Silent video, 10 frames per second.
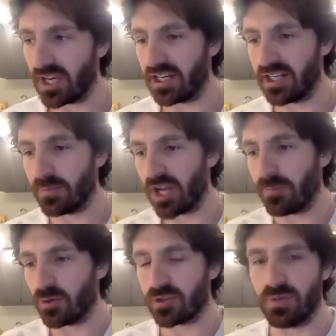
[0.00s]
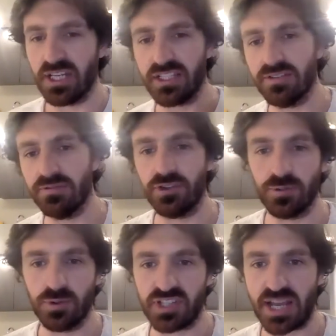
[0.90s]
editing, but I'm also making a
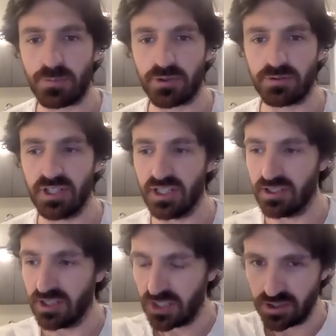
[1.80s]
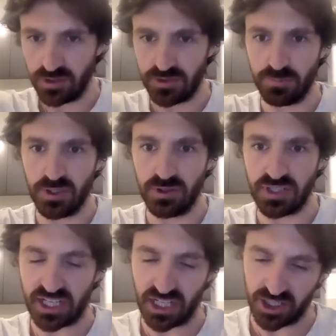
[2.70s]
visual tapestry and using
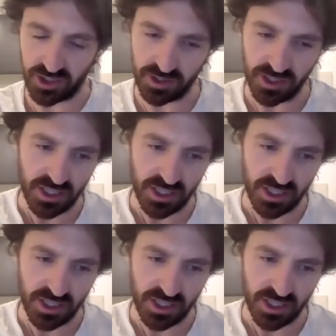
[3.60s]
music, and I'm going to